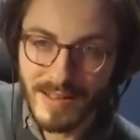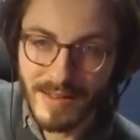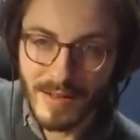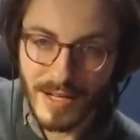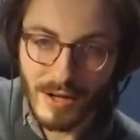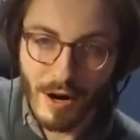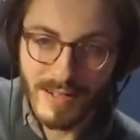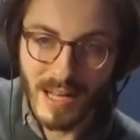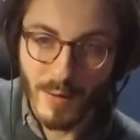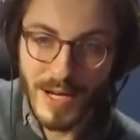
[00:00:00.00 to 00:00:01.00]
guitars
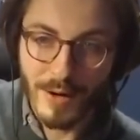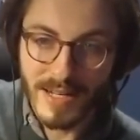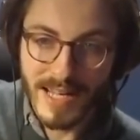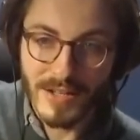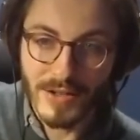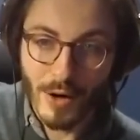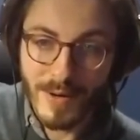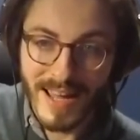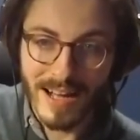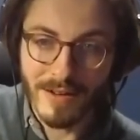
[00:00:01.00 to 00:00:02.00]
that we know today don't
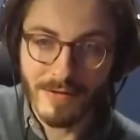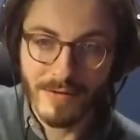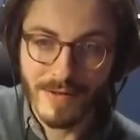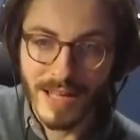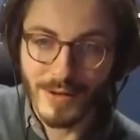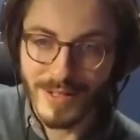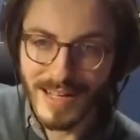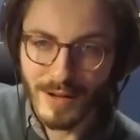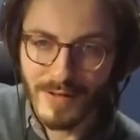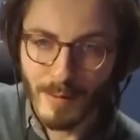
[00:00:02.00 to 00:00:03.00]
have, as you can, I
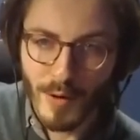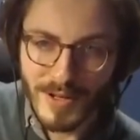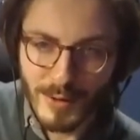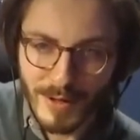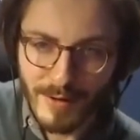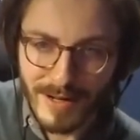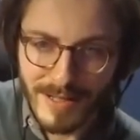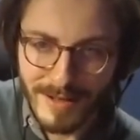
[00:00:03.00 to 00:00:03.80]
don't know if I'm pointing to it correctly.